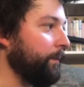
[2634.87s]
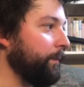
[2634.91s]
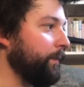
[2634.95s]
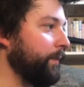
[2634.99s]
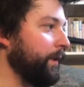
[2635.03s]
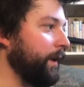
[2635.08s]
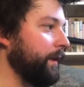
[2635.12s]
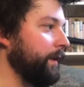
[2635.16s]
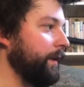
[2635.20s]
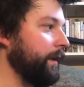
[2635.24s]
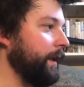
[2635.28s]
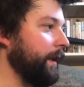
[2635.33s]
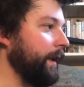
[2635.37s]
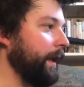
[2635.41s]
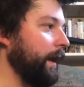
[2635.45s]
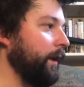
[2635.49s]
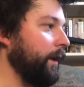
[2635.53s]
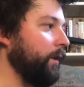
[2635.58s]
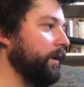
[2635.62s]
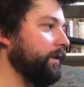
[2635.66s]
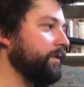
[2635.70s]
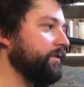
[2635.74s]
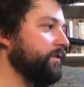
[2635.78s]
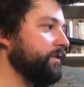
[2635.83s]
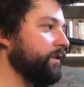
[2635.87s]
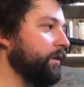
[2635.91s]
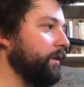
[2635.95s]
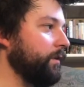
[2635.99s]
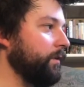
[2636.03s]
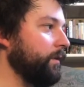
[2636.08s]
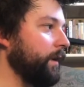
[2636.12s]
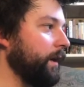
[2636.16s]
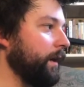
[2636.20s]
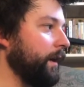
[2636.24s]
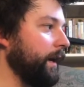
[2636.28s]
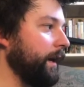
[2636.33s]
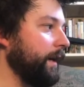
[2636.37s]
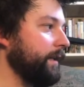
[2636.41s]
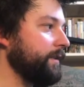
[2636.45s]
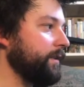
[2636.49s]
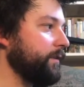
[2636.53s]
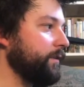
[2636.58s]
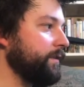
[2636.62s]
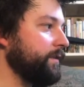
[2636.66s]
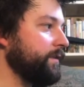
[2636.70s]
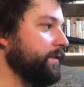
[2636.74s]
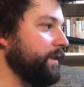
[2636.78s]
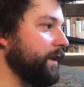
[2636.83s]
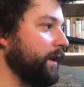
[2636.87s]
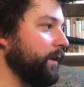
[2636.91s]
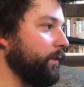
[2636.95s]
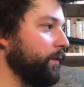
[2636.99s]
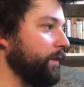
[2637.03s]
but now also, as I was saying